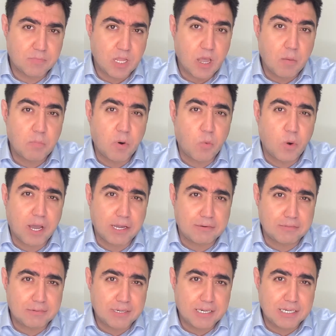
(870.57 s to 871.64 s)
But wait,
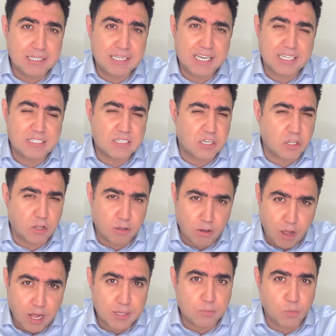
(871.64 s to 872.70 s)
it gets a
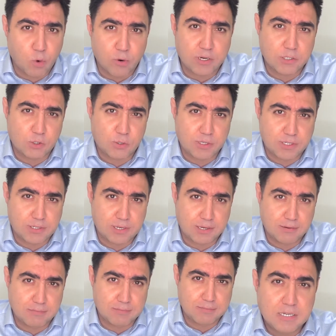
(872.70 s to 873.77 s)
lot more interesting.
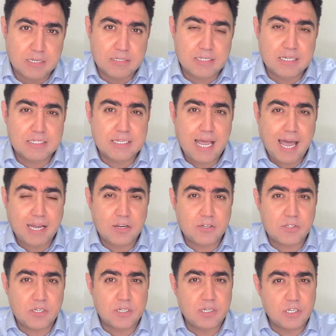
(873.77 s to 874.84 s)
The attackers
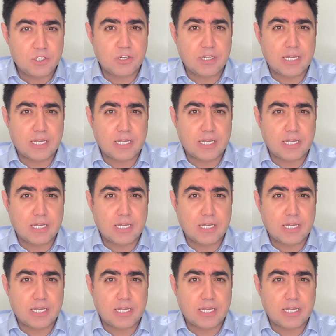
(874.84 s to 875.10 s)
initially